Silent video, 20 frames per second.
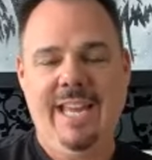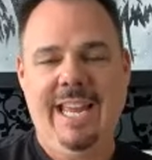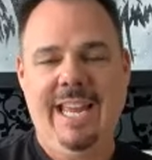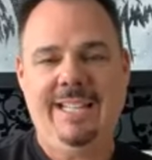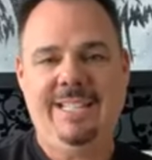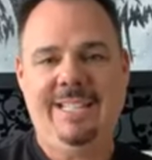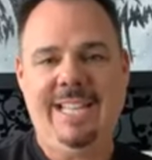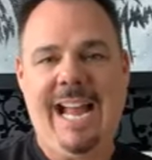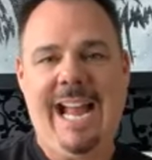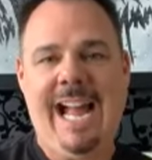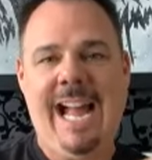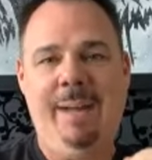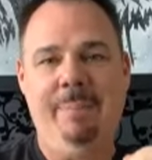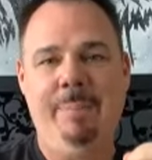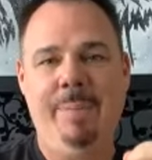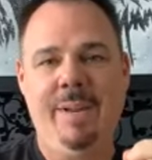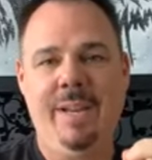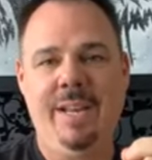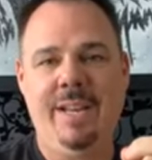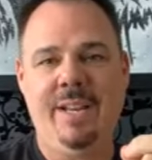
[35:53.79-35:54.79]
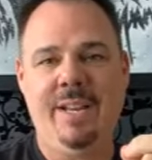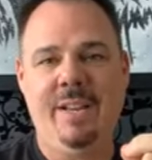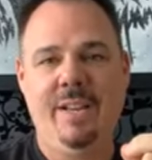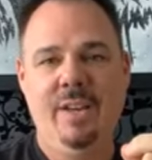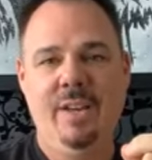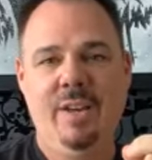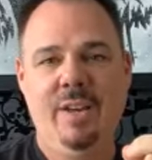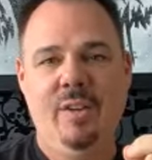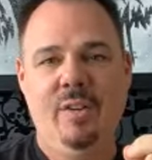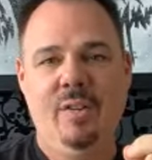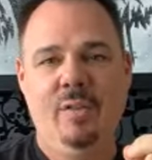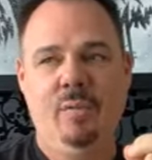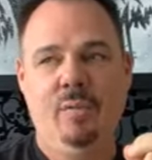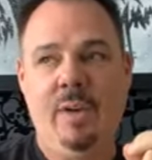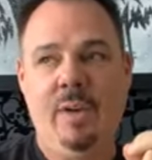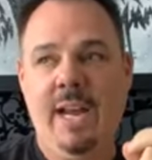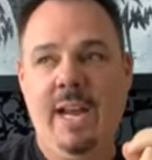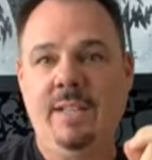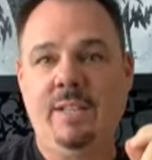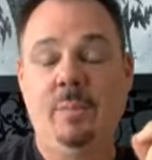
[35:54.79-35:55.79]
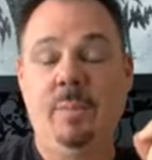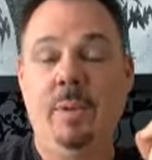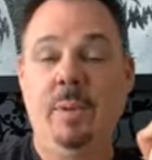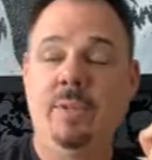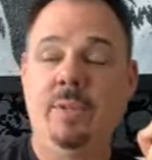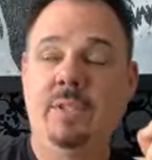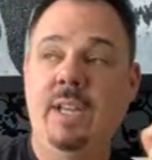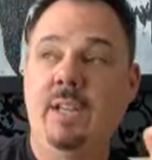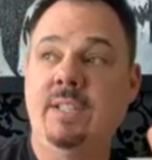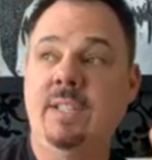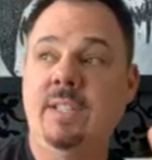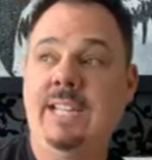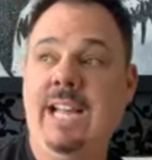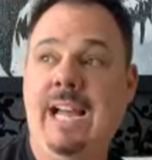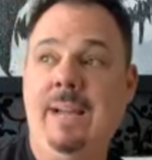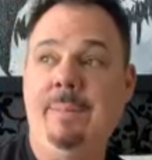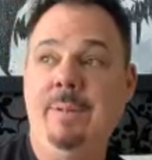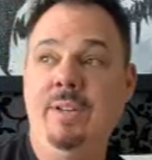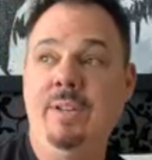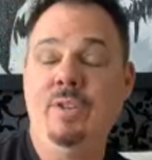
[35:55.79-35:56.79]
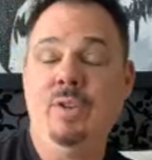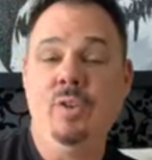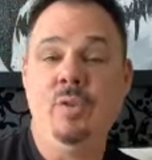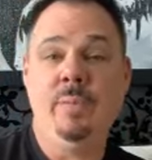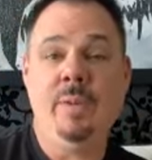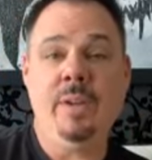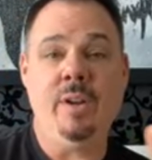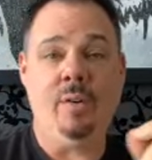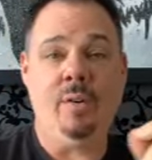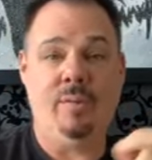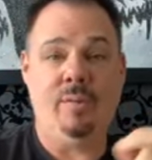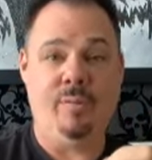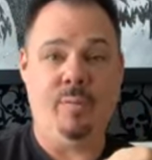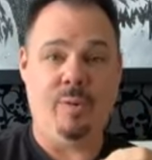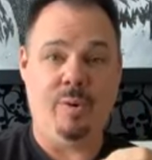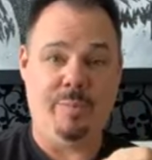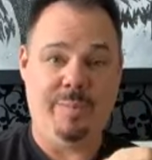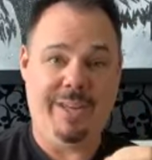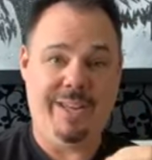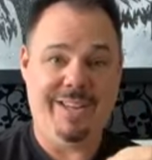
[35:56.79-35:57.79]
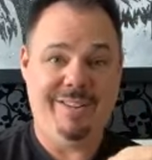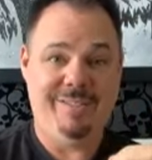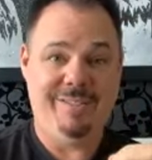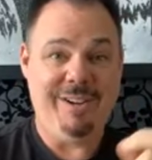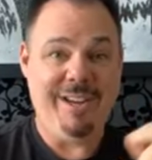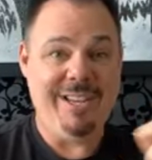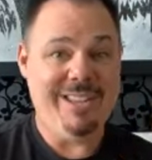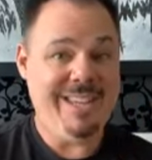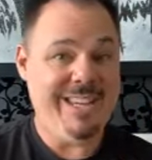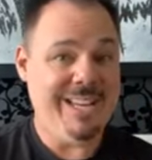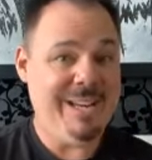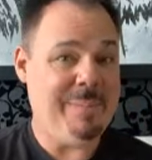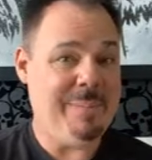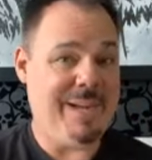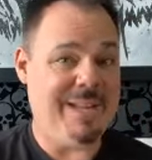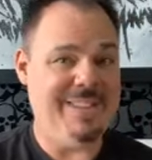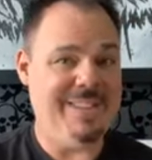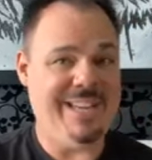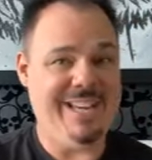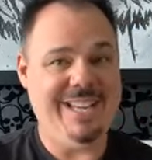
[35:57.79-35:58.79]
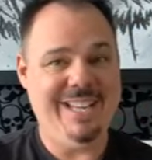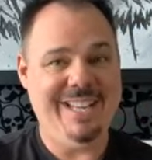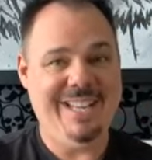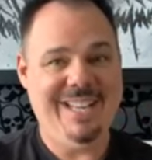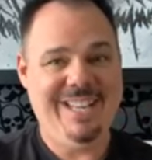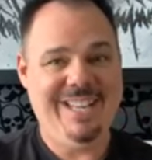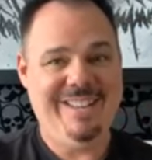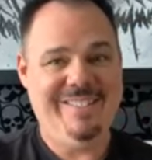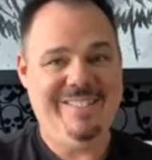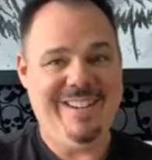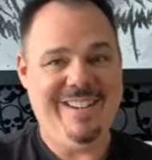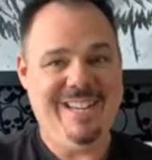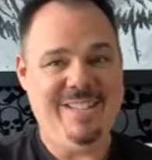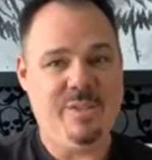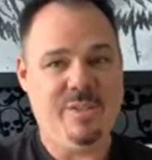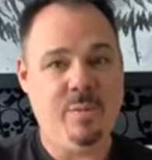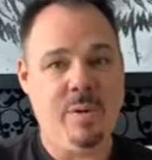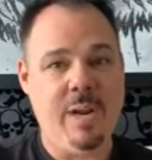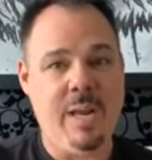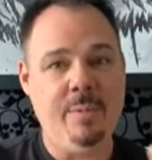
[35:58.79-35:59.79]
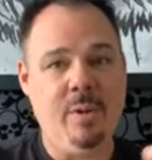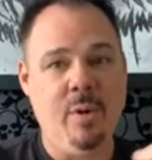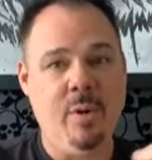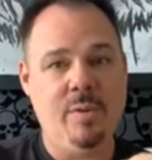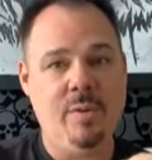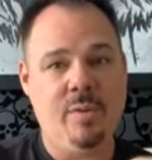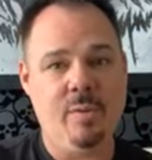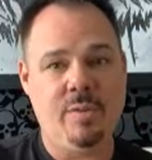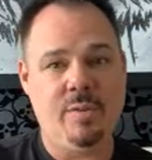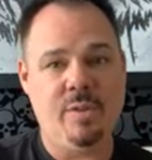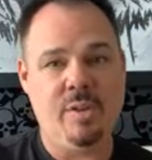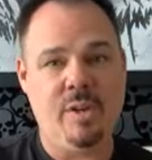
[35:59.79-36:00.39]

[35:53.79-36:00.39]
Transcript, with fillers: It's nice. Happening, right? So people say, is this happening to me or for me, right? Think about that, right? So when I'm going through a